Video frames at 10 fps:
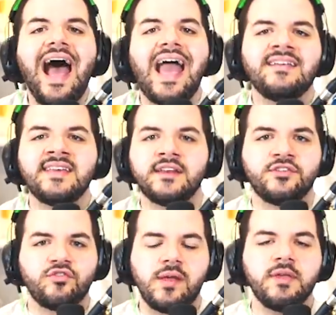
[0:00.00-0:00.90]
I set a
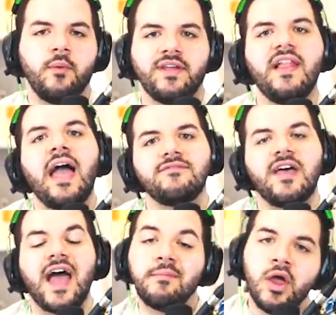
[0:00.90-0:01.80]
stream going live
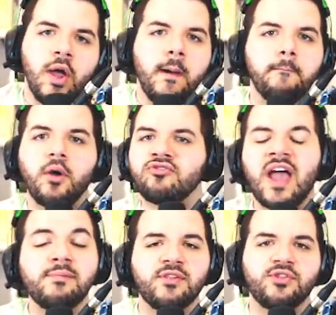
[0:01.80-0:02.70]
time. Most
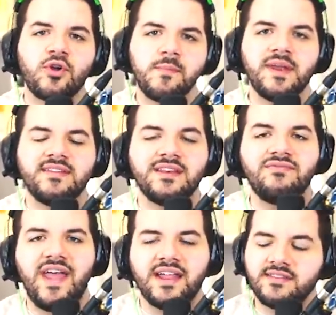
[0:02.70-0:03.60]
times it's 30 minutes in
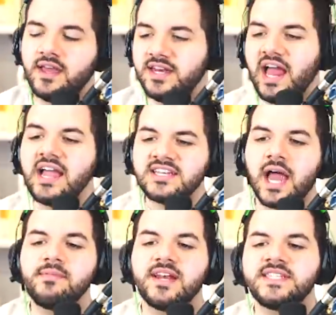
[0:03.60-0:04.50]
advance. Nine
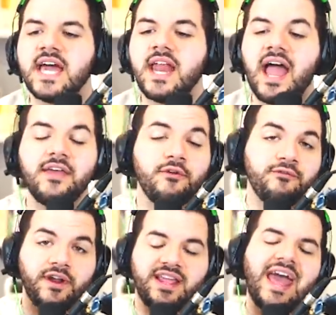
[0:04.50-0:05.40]
times out of 10, I either
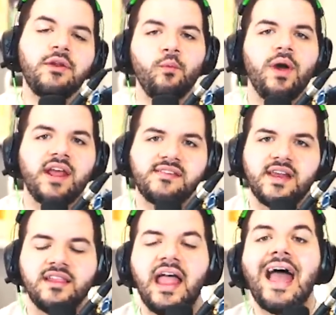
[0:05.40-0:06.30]
forget when I set
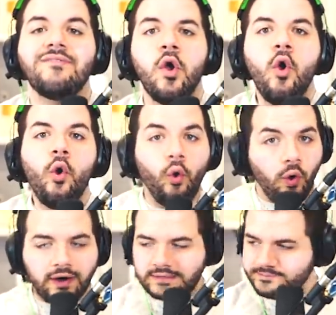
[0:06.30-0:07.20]
it live or